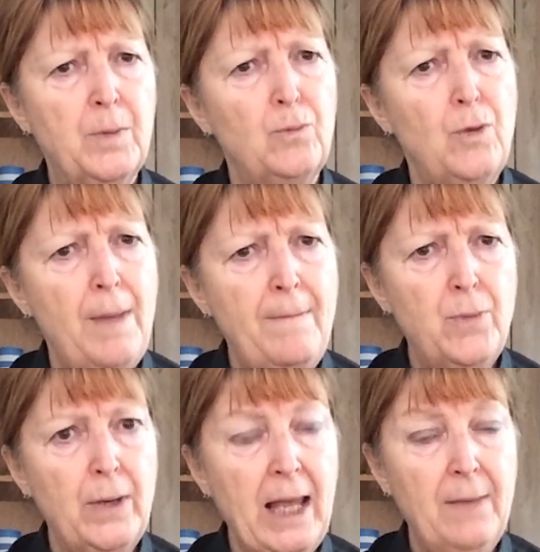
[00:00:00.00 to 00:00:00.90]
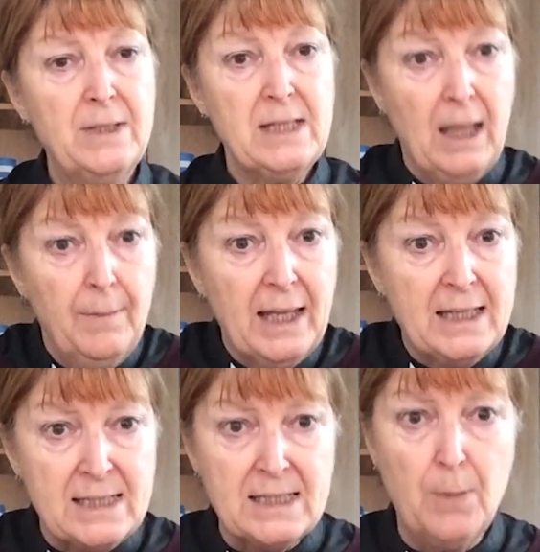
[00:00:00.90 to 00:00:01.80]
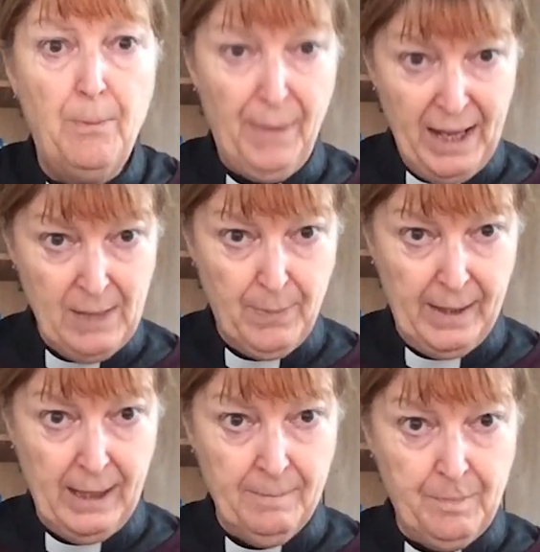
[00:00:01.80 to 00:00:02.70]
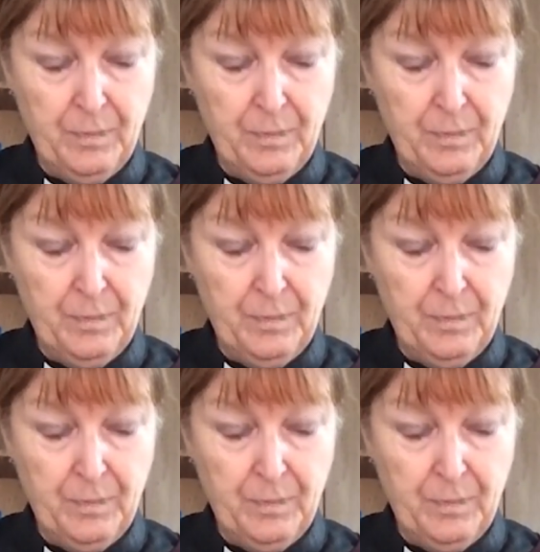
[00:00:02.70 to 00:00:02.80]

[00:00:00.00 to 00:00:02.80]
remembering him coming in as the baby.